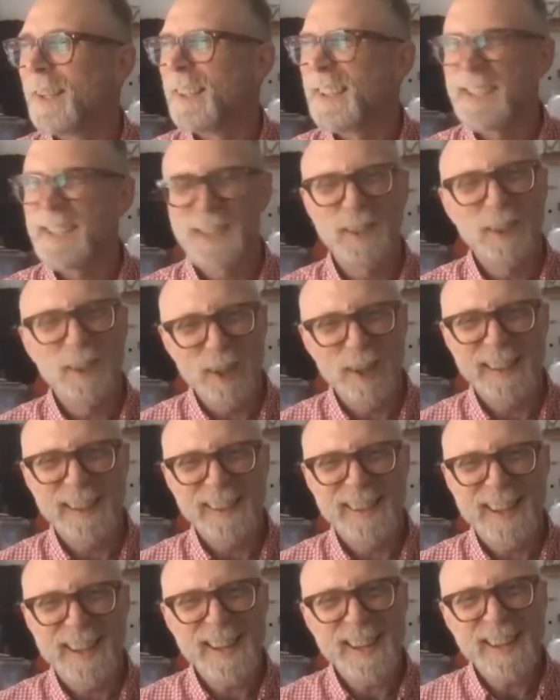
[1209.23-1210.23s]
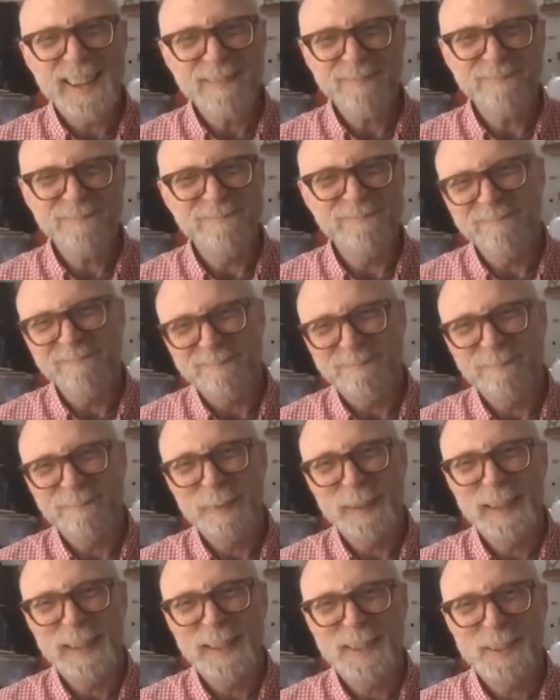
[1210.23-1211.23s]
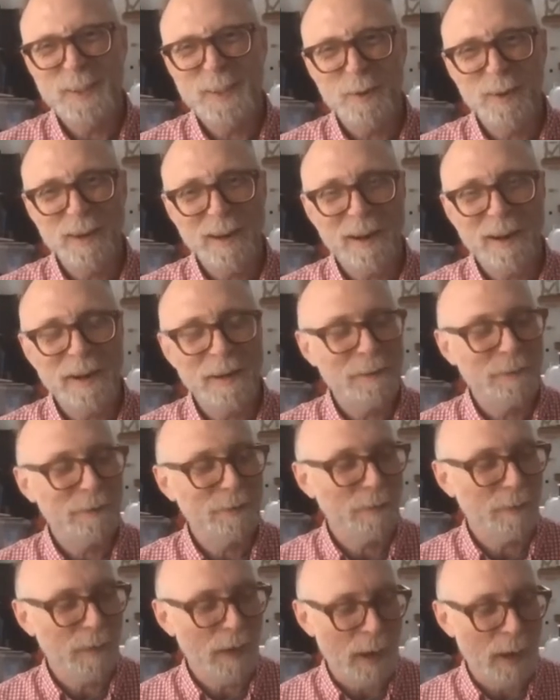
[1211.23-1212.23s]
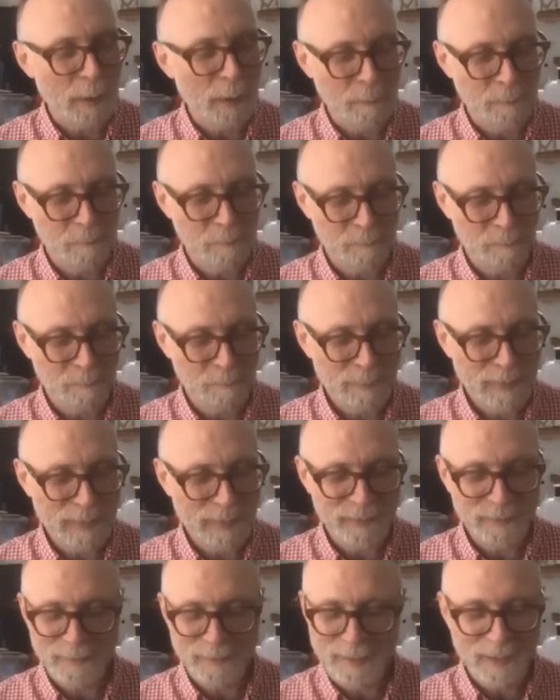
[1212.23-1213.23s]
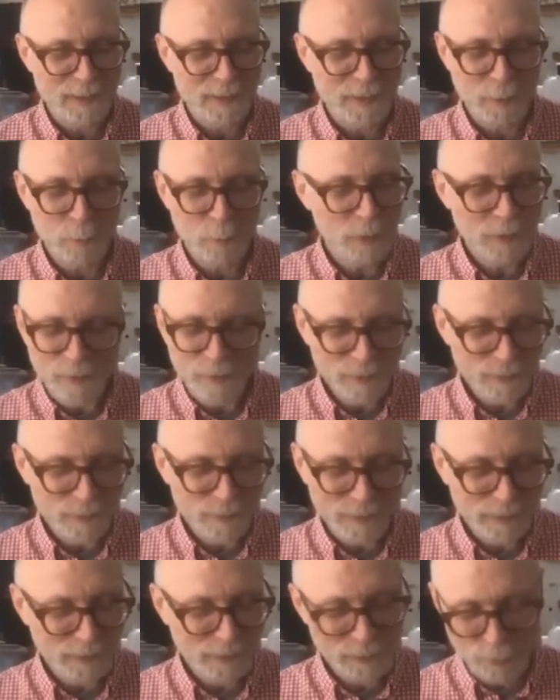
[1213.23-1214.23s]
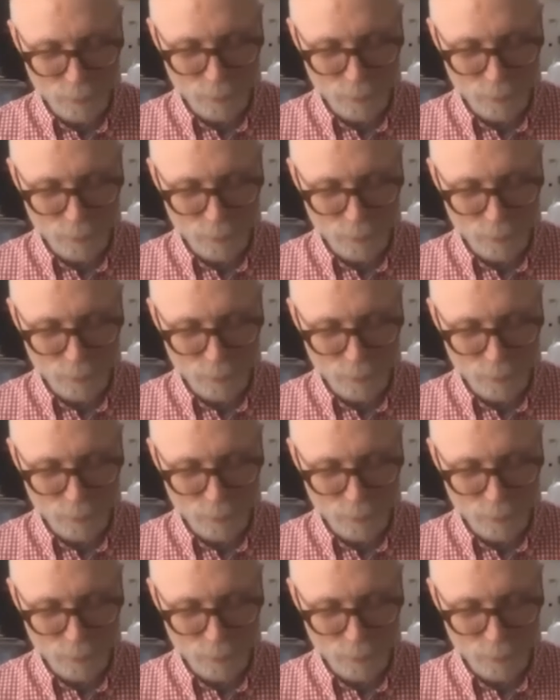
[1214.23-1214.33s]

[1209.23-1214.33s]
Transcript: There's a lot in there, but it's all kind of, and you wouldn't, you know,